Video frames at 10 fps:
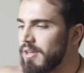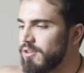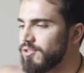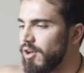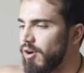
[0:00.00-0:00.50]

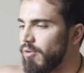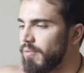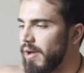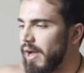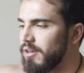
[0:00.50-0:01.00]
So
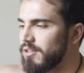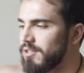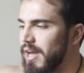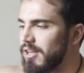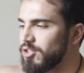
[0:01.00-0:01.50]
I
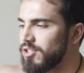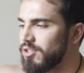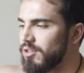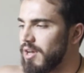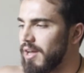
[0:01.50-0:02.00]
decided just
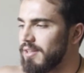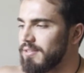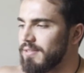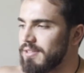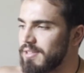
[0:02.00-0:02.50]
to cut,
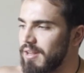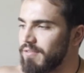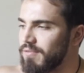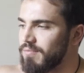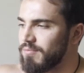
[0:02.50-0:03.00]
instead of
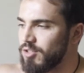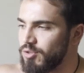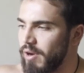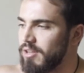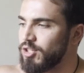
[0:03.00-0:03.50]

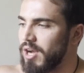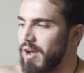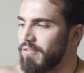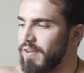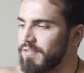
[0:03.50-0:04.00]
straight
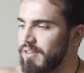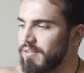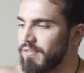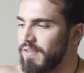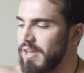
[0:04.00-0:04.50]
shot 50
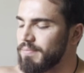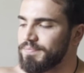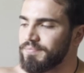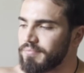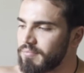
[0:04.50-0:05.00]
feet,
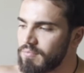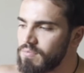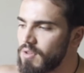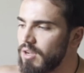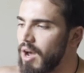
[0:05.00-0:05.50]

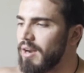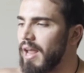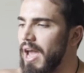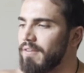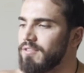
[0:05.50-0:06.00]
cut in
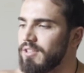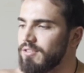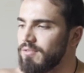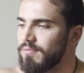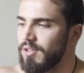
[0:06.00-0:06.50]
half, did
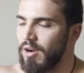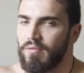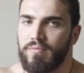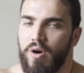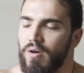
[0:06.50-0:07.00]

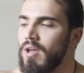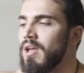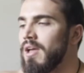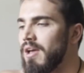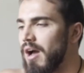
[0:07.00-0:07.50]

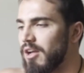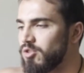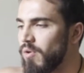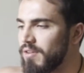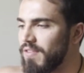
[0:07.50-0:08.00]

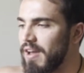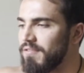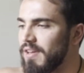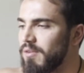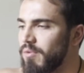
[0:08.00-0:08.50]
25
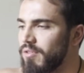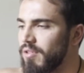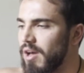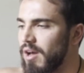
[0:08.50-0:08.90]
feet with